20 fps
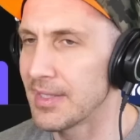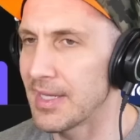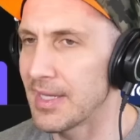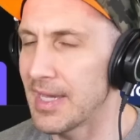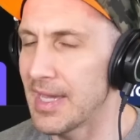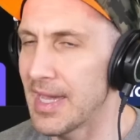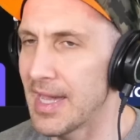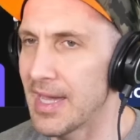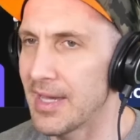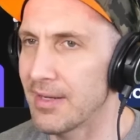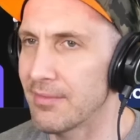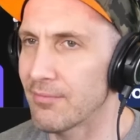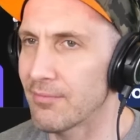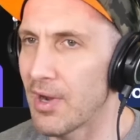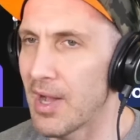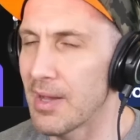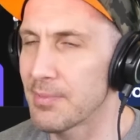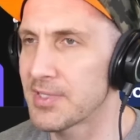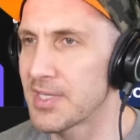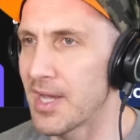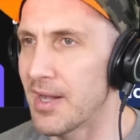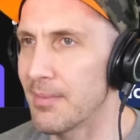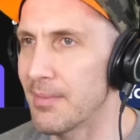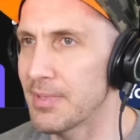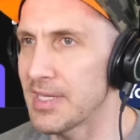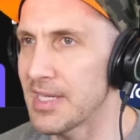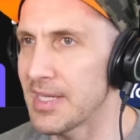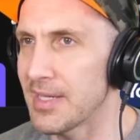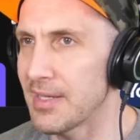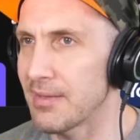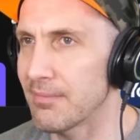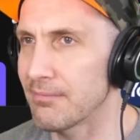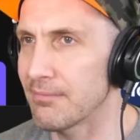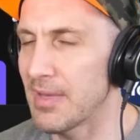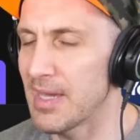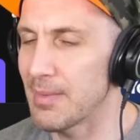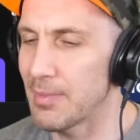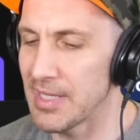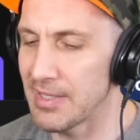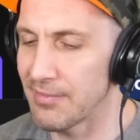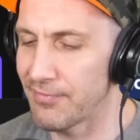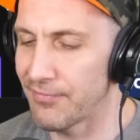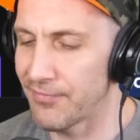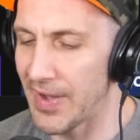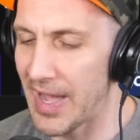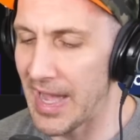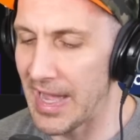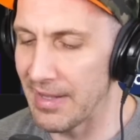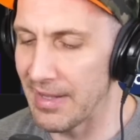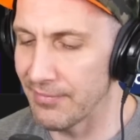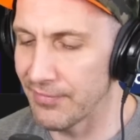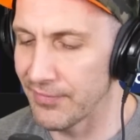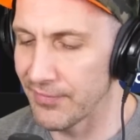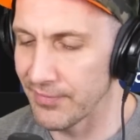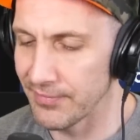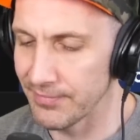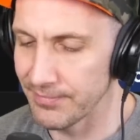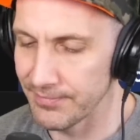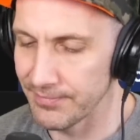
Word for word: and Rob Zombie maybe five.